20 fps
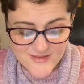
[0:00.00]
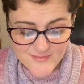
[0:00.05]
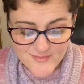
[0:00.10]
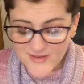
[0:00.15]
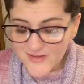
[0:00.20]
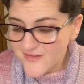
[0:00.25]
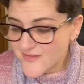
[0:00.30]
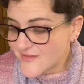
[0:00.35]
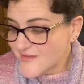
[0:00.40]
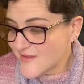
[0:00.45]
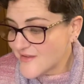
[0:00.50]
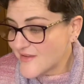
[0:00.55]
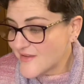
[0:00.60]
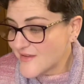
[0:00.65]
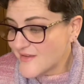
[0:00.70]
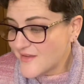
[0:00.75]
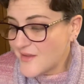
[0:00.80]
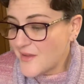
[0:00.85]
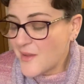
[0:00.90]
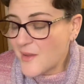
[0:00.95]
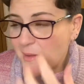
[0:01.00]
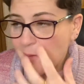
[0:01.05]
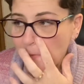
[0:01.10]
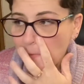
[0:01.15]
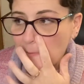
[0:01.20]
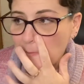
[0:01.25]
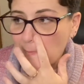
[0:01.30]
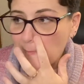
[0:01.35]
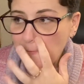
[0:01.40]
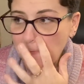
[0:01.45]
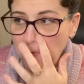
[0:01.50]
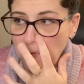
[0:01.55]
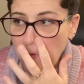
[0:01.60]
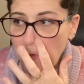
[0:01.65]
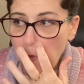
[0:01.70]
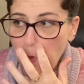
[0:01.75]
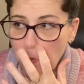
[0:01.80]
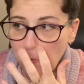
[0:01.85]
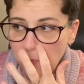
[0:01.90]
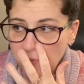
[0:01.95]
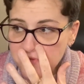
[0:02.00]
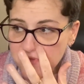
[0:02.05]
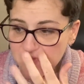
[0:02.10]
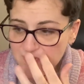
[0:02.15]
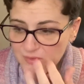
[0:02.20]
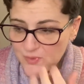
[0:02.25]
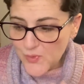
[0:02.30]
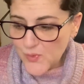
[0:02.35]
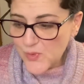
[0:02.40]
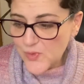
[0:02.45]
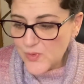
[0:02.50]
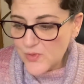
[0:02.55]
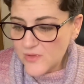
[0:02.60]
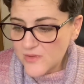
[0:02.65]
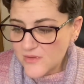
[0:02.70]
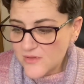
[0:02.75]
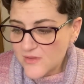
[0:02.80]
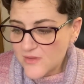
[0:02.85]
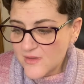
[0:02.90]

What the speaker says: missed a whole bunch of school.